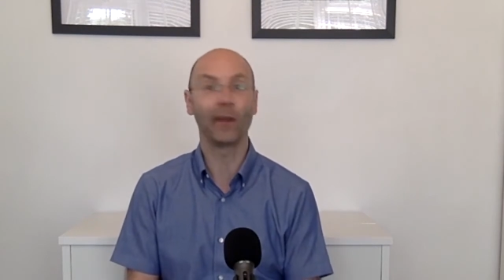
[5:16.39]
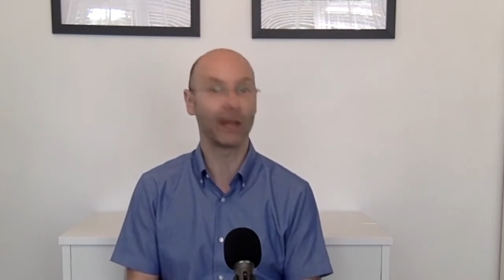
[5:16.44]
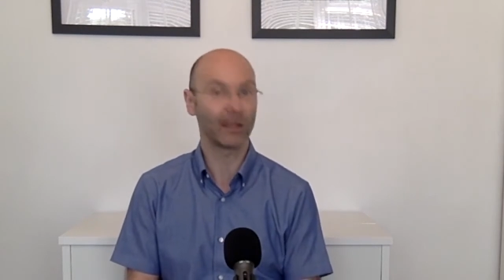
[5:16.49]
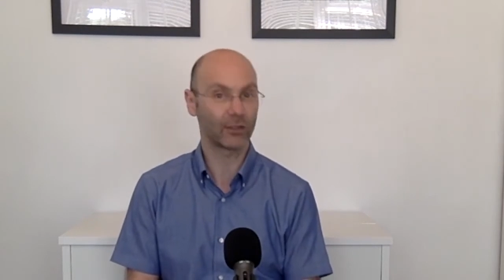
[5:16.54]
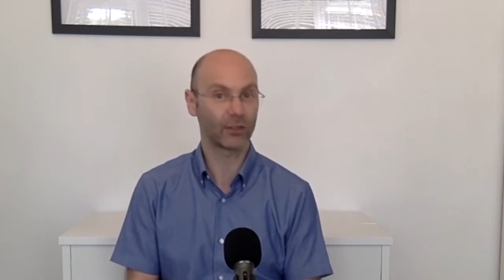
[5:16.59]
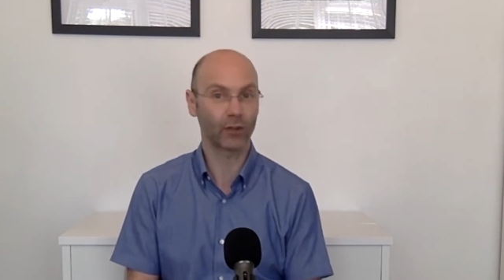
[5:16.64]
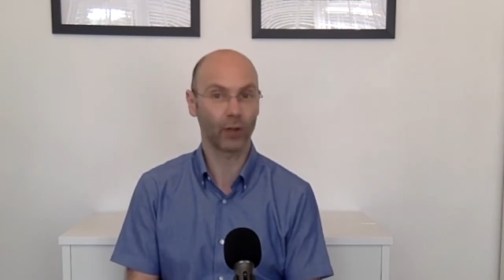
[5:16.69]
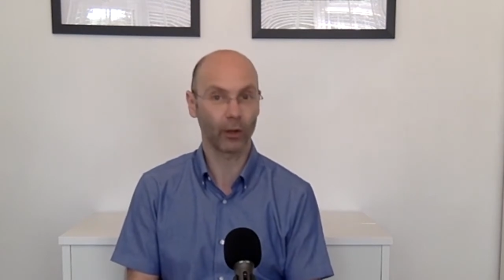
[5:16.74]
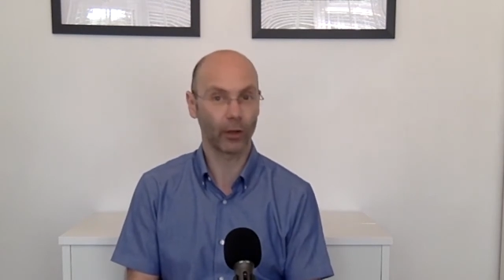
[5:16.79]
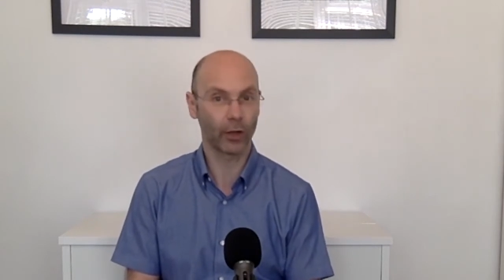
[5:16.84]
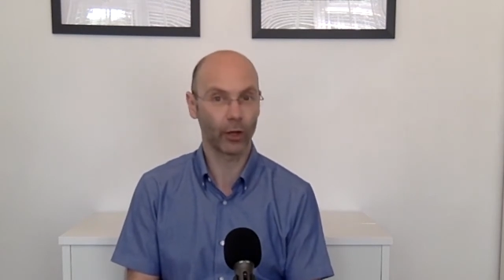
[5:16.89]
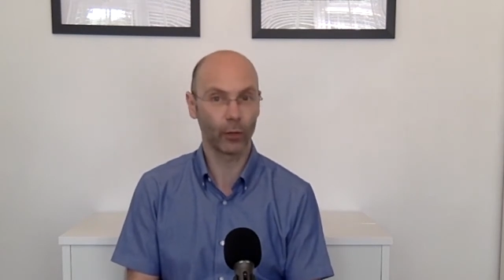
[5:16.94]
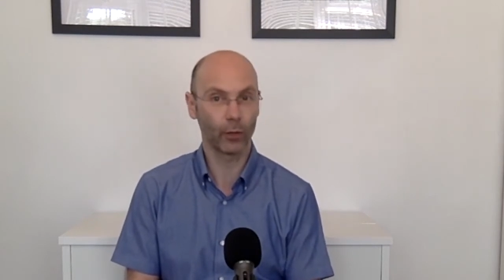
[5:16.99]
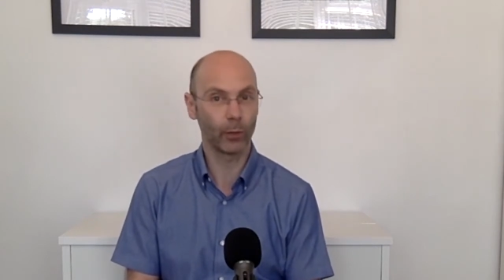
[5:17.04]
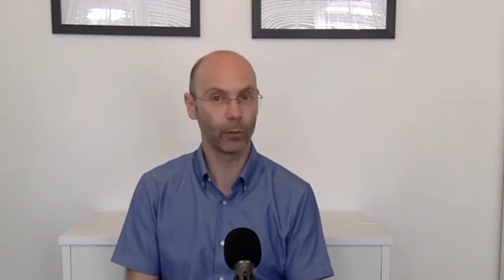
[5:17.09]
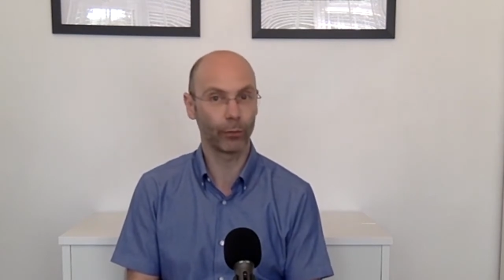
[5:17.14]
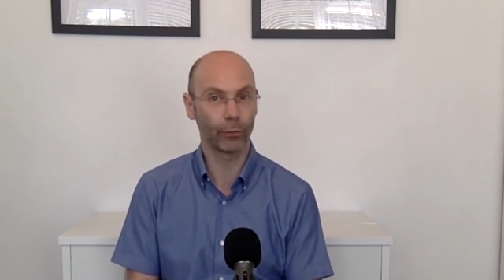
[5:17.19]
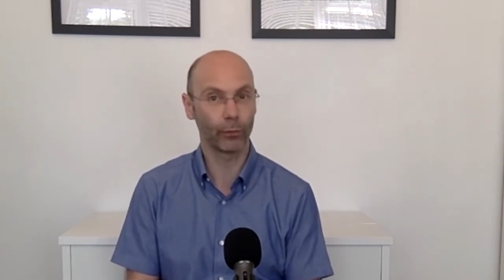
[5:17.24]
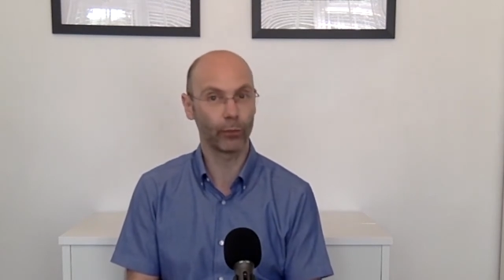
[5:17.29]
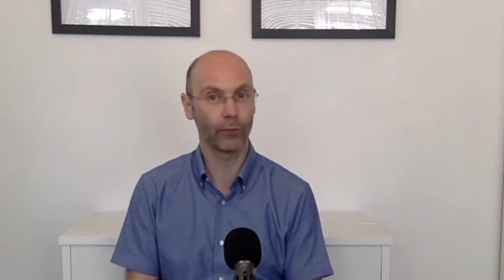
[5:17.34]
that's not going to
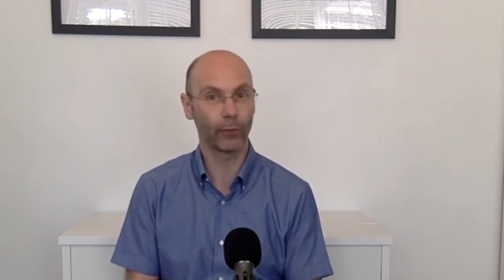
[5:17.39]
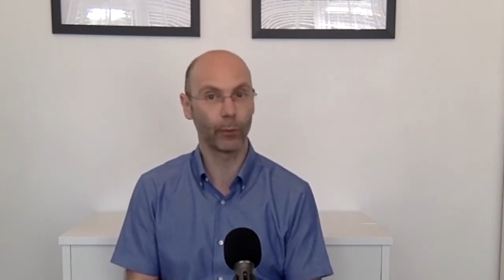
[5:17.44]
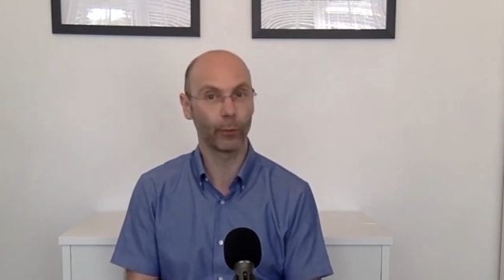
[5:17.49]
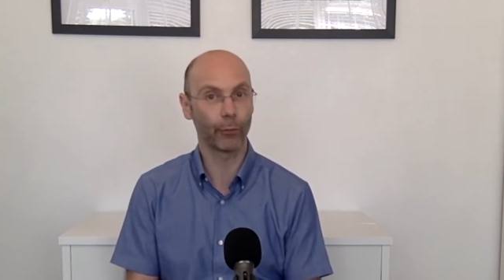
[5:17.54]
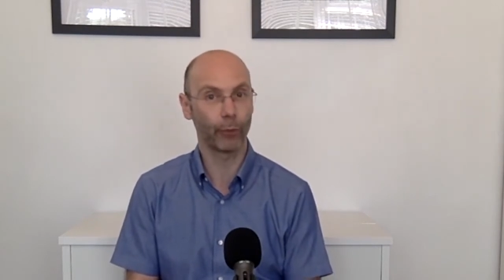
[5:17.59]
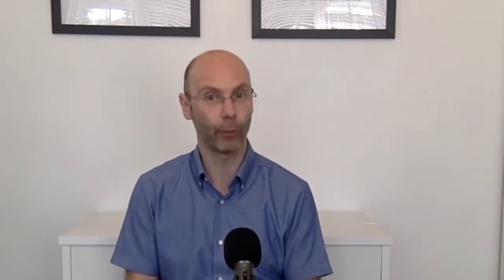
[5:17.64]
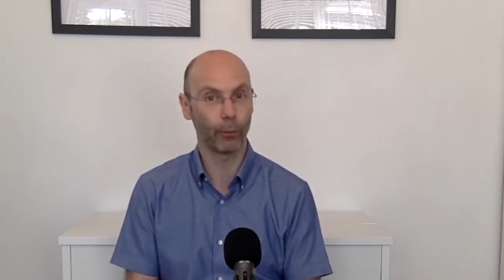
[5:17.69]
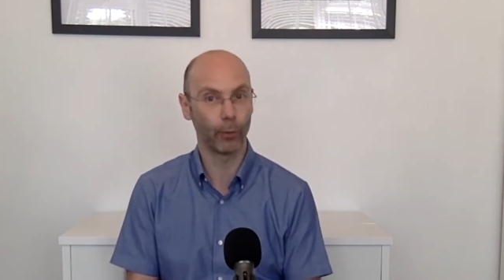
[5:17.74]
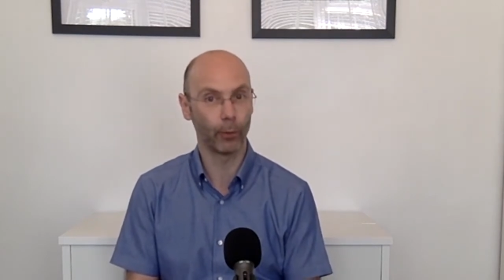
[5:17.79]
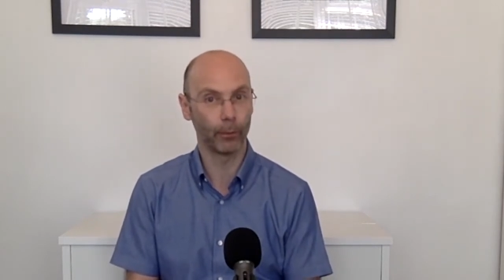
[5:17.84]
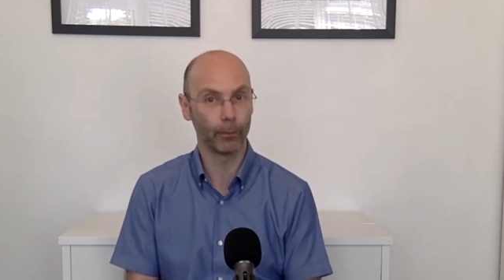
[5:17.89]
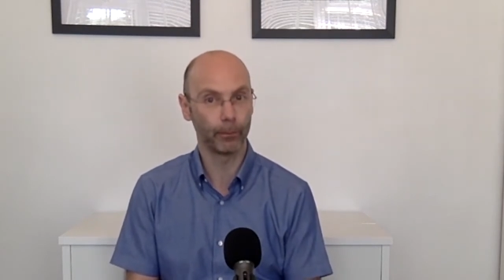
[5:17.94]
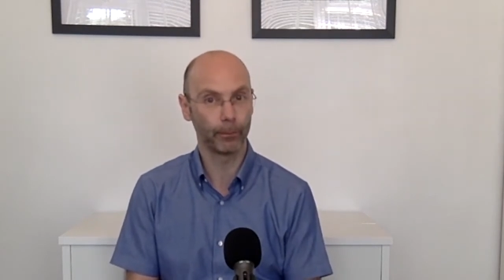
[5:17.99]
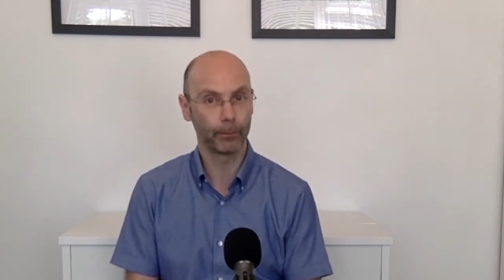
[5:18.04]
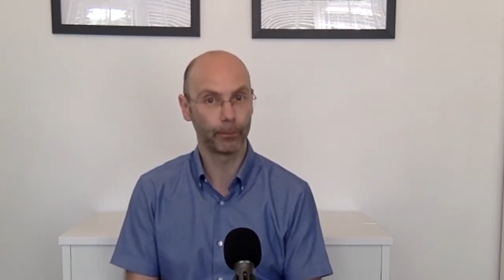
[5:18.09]
improve the problem.